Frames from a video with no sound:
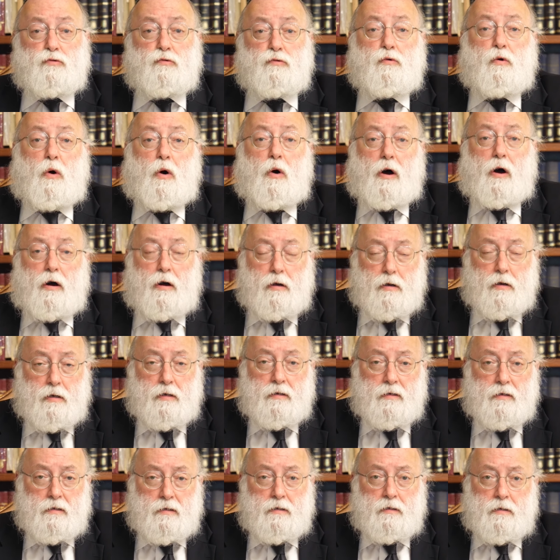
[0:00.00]
raw,
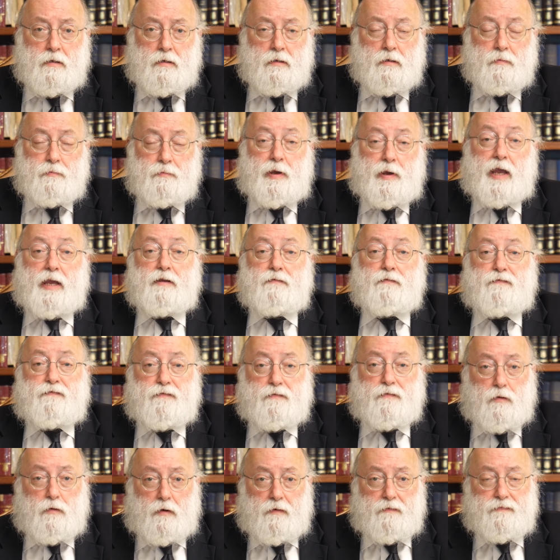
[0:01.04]

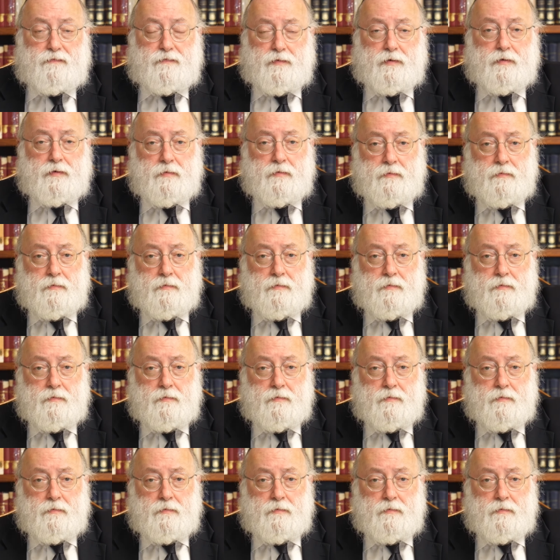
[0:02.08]
painful often,